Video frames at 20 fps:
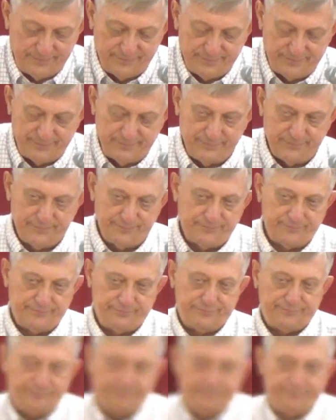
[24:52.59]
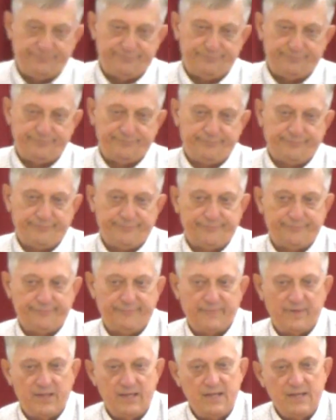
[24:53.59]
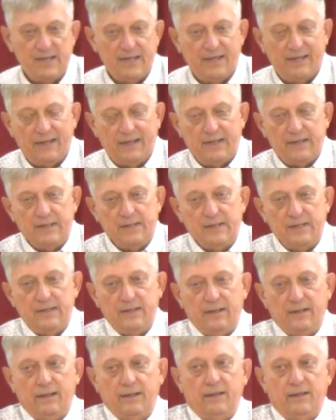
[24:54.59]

Nobody speaks.